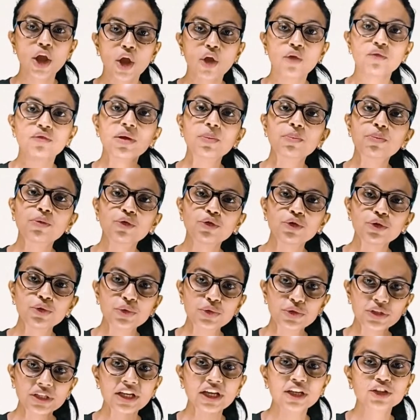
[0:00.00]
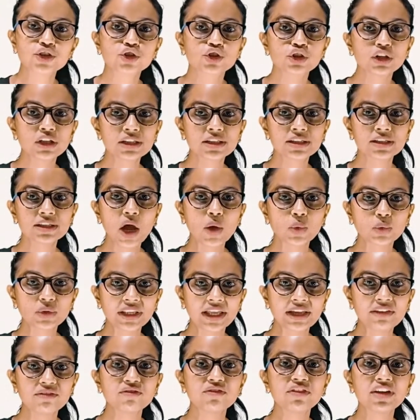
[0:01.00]
when producing a shrill
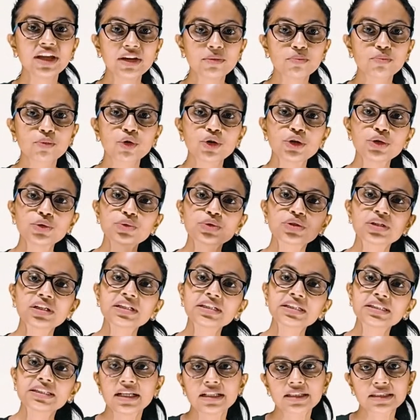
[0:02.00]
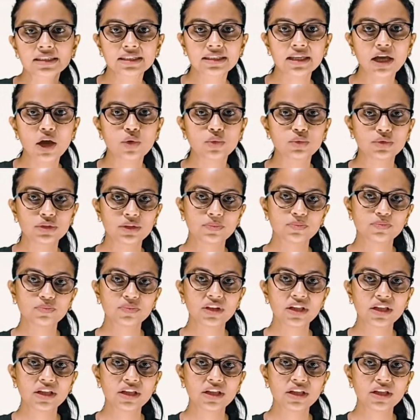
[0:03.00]
sound than when producing dull sound.